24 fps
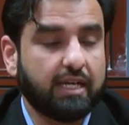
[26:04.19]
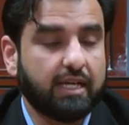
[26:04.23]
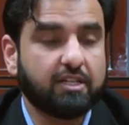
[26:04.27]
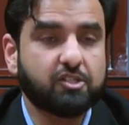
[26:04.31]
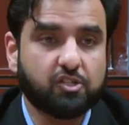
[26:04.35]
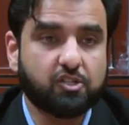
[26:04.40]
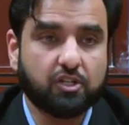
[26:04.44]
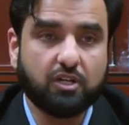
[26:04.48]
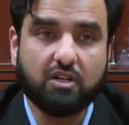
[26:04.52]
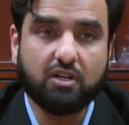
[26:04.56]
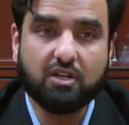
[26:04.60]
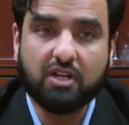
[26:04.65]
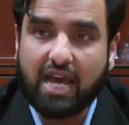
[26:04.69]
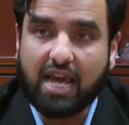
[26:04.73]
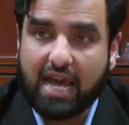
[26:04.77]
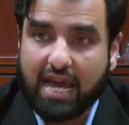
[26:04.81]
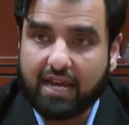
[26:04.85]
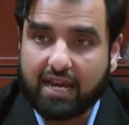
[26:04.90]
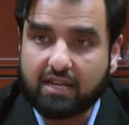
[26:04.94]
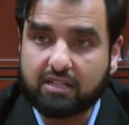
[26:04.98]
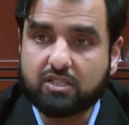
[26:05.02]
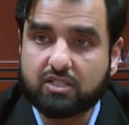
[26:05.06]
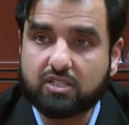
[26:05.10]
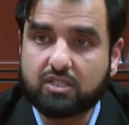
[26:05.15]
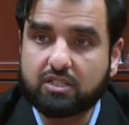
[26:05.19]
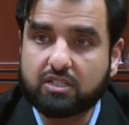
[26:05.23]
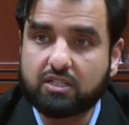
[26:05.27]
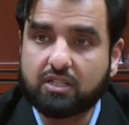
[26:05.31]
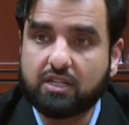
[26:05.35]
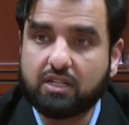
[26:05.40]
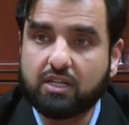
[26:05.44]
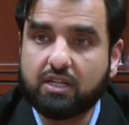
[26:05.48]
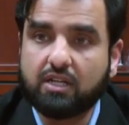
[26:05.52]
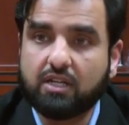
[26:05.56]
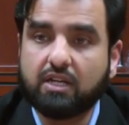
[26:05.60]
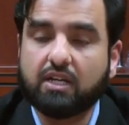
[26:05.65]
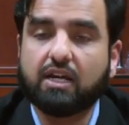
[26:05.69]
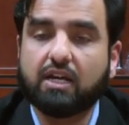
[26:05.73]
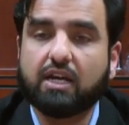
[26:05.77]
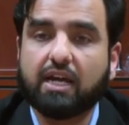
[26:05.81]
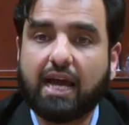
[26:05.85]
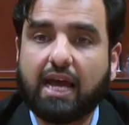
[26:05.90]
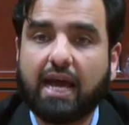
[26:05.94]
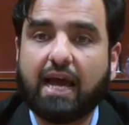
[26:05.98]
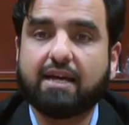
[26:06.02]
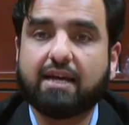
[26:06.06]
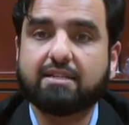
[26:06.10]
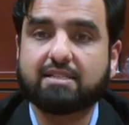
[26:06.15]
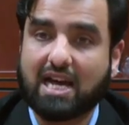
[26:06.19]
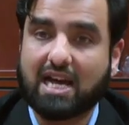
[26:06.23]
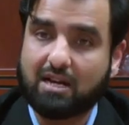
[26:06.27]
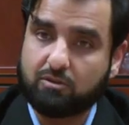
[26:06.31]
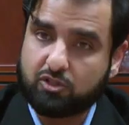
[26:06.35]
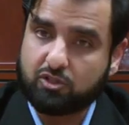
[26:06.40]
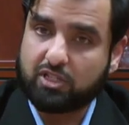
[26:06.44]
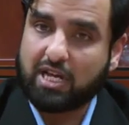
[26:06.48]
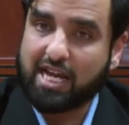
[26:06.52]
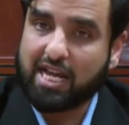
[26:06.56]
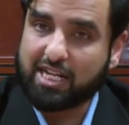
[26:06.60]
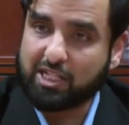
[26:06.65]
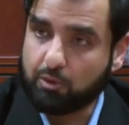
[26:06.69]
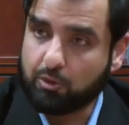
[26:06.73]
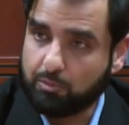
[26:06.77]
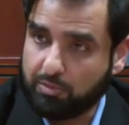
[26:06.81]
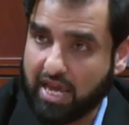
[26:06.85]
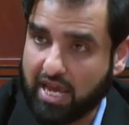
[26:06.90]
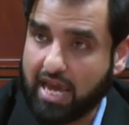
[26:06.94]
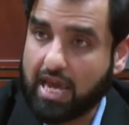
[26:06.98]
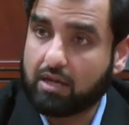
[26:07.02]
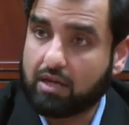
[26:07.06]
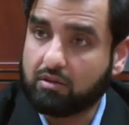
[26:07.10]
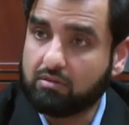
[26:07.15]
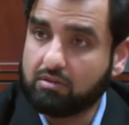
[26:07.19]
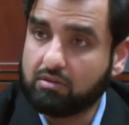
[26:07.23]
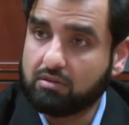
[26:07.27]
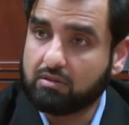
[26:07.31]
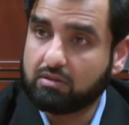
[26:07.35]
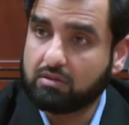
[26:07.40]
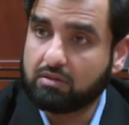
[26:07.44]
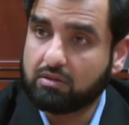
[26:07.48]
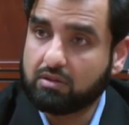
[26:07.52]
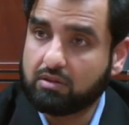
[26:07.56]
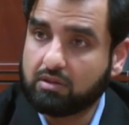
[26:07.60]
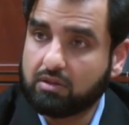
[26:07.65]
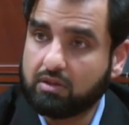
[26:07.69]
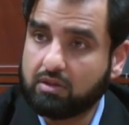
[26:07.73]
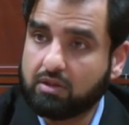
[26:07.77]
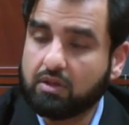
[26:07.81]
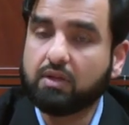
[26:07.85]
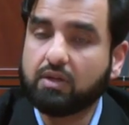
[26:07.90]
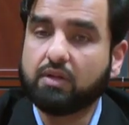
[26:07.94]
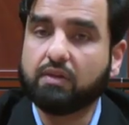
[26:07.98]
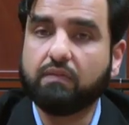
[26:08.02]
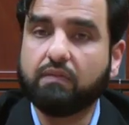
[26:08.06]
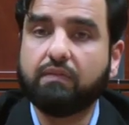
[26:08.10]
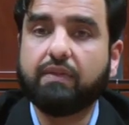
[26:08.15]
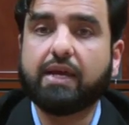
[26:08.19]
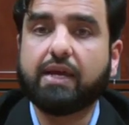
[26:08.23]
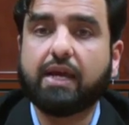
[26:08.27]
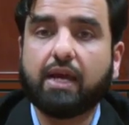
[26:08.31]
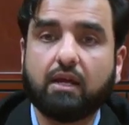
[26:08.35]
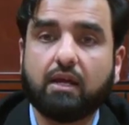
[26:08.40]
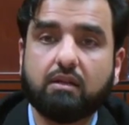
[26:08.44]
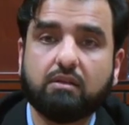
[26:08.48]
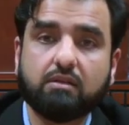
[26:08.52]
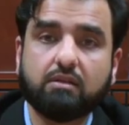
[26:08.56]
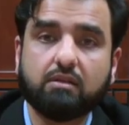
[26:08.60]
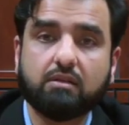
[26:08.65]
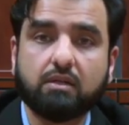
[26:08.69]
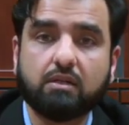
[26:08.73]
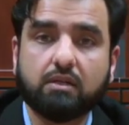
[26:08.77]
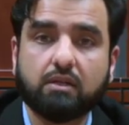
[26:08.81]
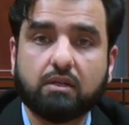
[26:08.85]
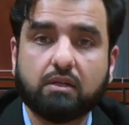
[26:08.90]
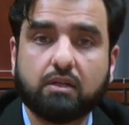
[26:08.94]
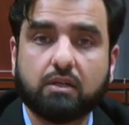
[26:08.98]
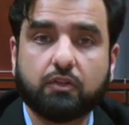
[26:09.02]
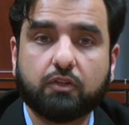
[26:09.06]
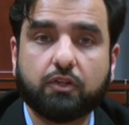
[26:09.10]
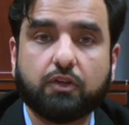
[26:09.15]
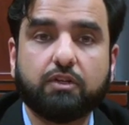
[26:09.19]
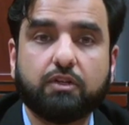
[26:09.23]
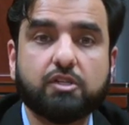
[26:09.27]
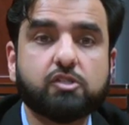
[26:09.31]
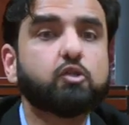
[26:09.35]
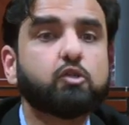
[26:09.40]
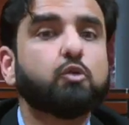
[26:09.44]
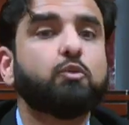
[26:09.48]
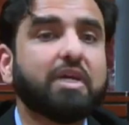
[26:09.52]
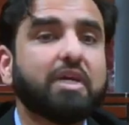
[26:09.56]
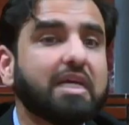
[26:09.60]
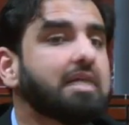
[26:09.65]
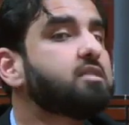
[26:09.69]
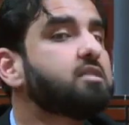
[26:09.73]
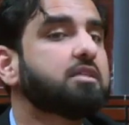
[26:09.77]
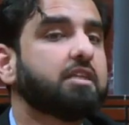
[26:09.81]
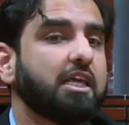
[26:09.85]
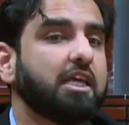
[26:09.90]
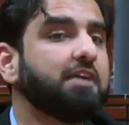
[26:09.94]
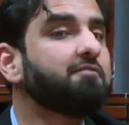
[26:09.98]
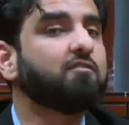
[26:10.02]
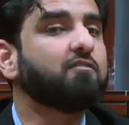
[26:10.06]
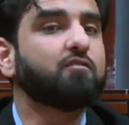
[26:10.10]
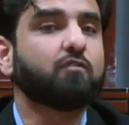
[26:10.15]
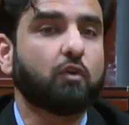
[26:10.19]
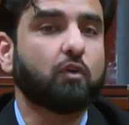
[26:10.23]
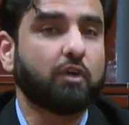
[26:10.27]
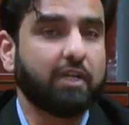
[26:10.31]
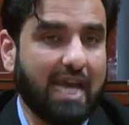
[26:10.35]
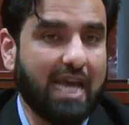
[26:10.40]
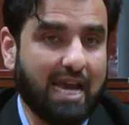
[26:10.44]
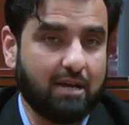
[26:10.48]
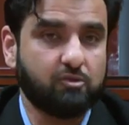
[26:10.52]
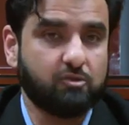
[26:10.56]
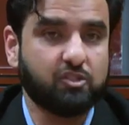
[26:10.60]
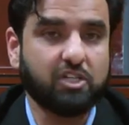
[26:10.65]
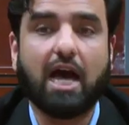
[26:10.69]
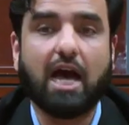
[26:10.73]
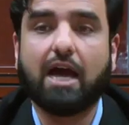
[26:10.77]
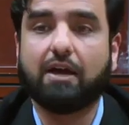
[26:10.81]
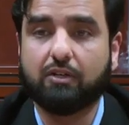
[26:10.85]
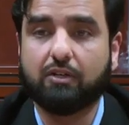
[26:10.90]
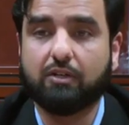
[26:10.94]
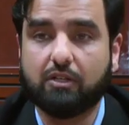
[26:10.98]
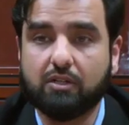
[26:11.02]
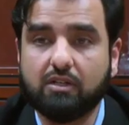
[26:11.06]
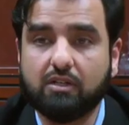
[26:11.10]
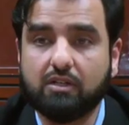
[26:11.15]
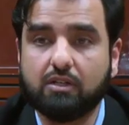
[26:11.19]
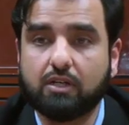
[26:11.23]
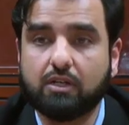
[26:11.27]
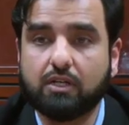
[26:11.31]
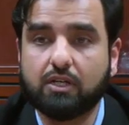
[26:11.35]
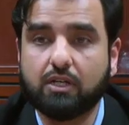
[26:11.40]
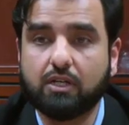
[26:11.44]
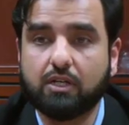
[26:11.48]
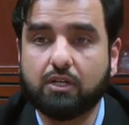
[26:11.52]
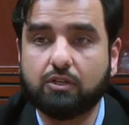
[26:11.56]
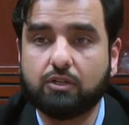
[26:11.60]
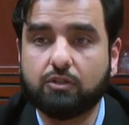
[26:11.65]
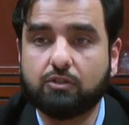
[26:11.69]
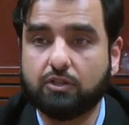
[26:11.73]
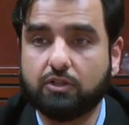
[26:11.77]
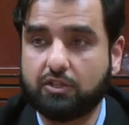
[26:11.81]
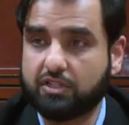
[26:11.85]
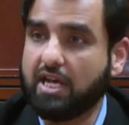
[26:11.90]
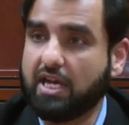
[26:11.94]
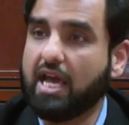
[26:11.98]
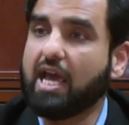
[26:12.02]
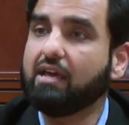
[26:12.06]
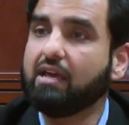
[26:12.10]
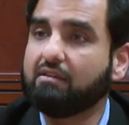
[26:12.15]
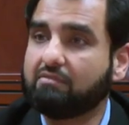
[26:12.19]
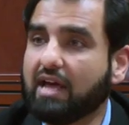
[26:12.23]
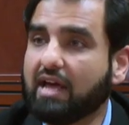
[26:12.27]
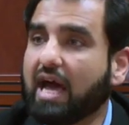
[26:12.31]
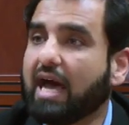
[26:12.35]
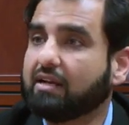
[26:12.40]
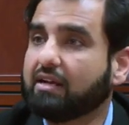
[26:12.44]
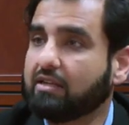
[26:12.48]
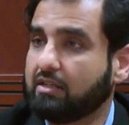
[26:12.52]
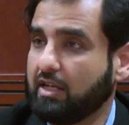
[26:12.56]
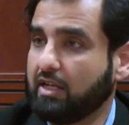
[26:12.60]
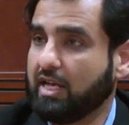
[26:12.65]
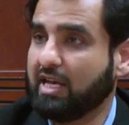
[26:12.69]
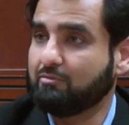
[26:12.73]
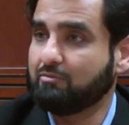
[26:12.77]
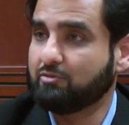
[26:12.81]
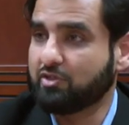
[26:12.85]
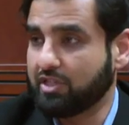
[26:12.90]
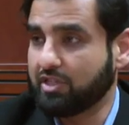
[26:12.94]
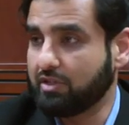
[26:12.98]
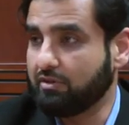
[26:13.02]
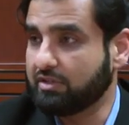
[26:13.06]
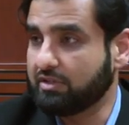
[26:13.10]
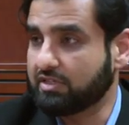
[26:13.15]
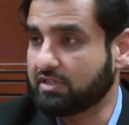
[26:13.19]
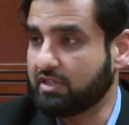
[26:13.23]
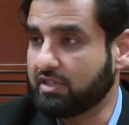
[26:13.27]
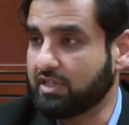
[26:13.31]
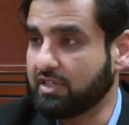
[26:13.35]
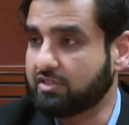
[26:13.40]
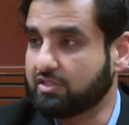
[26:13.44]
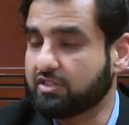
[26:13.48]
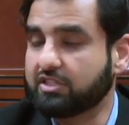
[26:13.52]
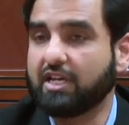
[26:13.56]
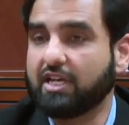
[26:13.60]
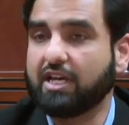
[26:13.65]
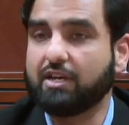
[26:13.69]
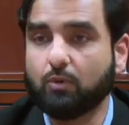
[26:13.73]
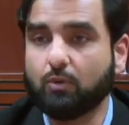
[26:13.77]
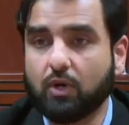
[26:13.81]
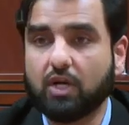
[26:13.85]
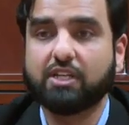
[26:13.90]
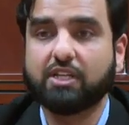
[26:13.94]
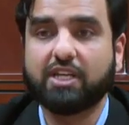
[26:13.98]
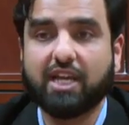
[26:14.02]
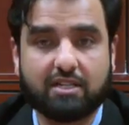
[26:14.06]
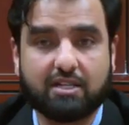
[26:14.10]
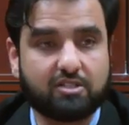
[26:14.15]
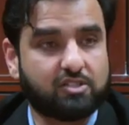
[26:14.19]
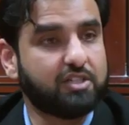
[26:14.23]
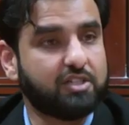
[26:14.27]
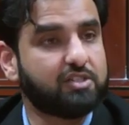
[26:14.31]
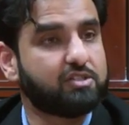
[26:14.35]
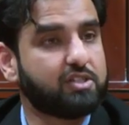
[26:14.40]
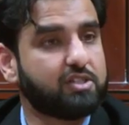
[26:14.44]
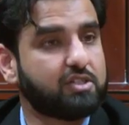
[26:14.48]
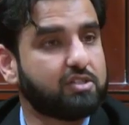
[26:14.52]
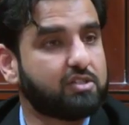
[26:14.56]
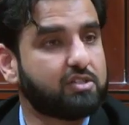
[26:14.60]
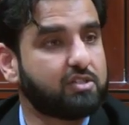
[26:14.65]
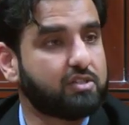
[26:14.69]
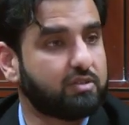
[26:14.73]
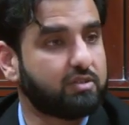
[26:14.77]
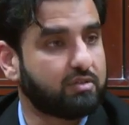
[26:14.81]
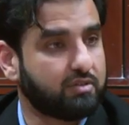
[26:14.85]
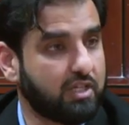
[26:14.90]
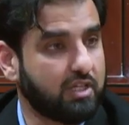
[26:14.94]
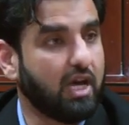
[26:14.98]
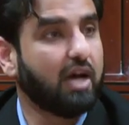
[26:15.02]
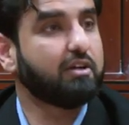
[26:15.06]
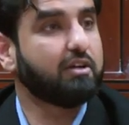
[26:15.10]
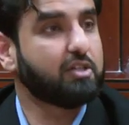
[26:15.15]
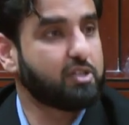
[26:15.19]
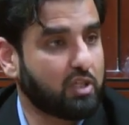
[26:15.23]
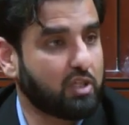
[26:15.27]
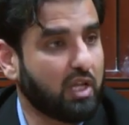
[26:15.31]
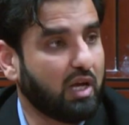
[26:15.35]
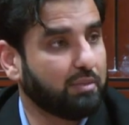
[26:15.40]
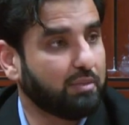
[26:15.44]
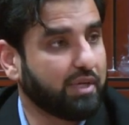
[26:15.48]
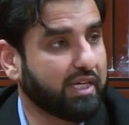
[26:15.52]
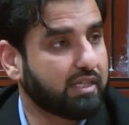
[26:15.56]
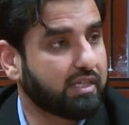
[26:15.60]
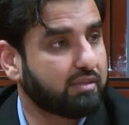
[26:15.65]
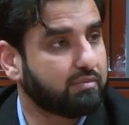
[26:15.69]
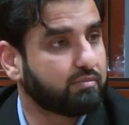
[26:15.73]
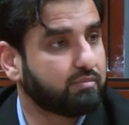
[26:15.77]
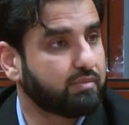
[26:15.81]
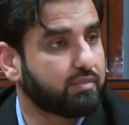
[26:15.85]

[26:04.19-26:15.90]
and certain acts as outside the pale, then there is a reason even for an outsider to take that claim seriously and say, well, yes, this is not Islamic,